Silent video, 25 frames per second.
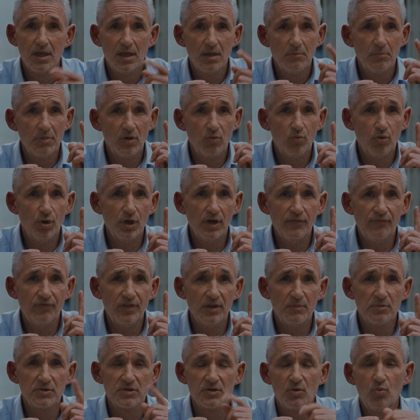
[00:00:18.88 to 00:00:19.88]
But what if
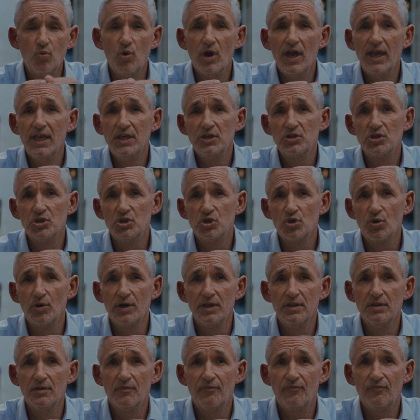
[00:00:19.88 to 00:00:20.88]
there was a way to
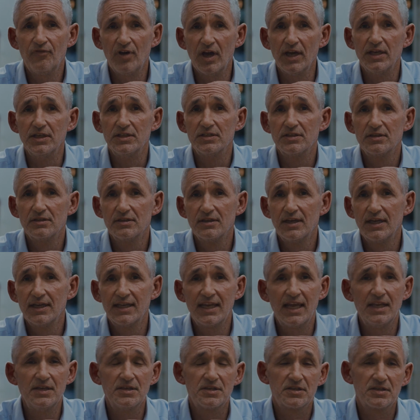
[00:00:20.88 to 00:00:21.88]
join the fight
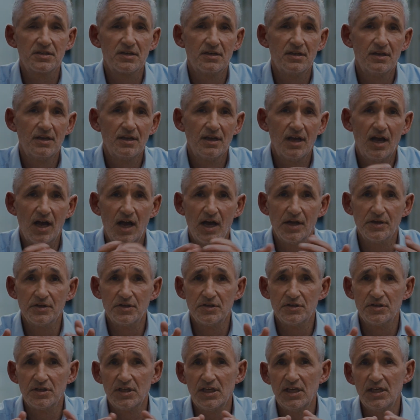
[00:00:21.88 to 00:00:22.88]
against heart
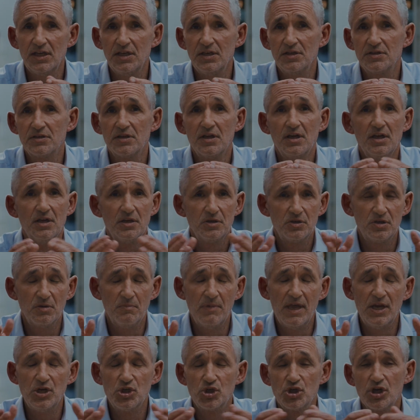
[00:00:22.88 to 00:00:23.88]
disease,
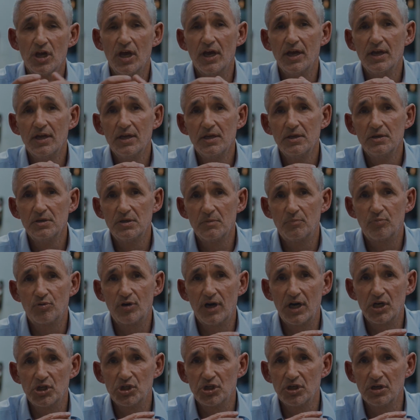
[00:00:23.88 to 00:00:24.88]
dementia,
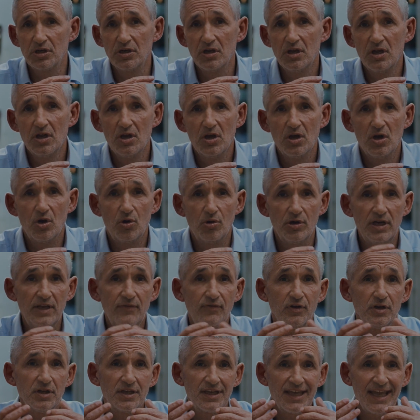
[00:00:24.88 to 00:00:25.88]
depression, or
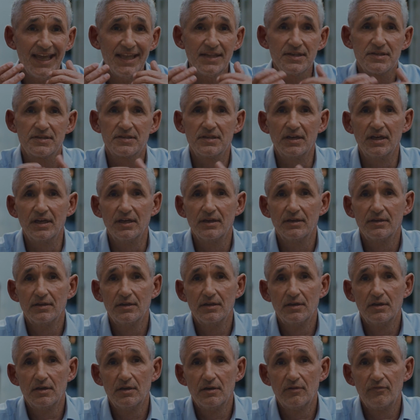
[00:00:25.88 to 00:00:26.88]
even cancer
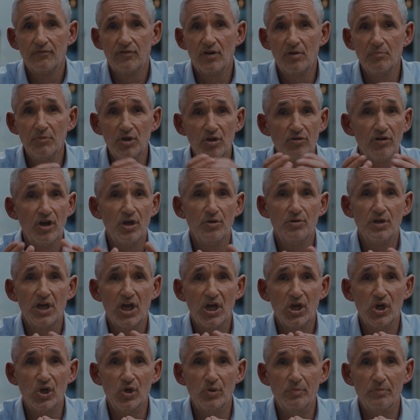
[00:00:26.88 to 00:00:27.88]
from your own
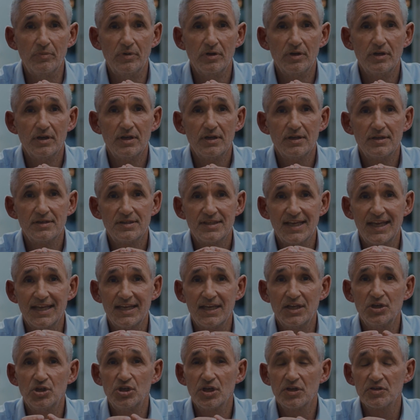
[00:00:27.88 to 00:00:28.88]
home,
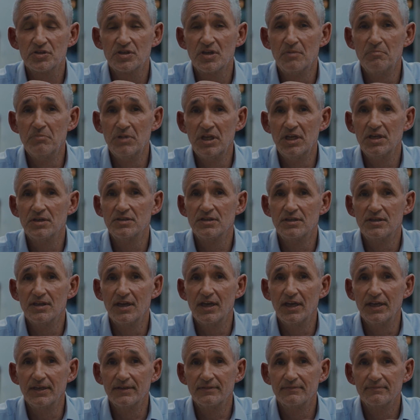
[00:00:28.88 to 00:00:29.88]
taking just a minute a
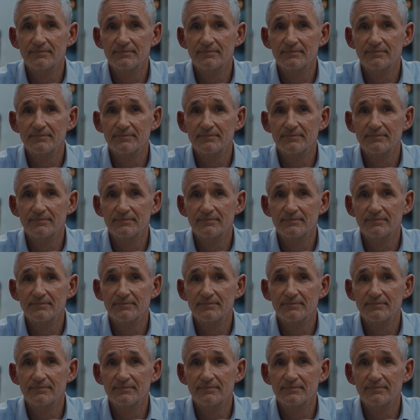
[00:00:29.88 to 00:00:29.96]
day?